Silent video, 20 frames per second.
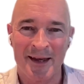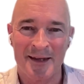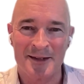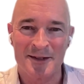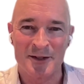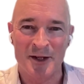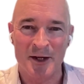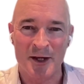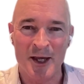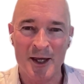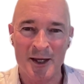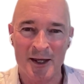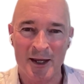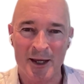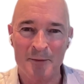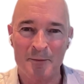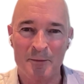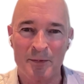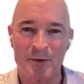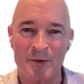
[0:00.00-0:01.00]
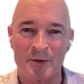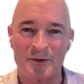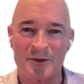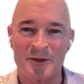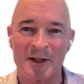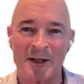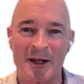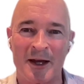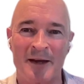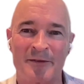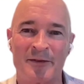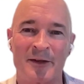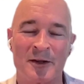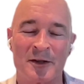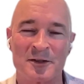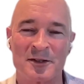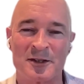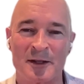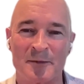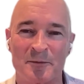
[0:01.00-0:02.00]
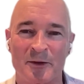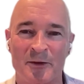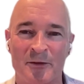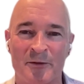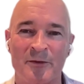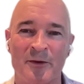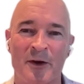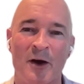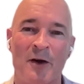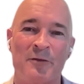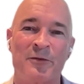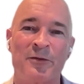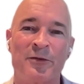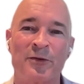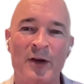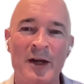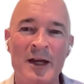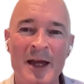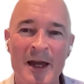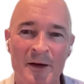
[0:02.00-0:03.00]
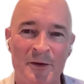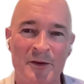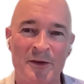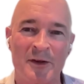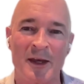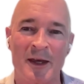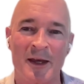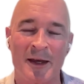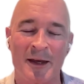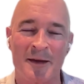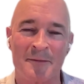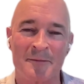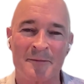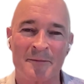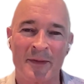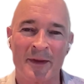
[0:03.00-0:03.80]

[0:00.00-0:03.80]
So he brought to life a concept of free healthcare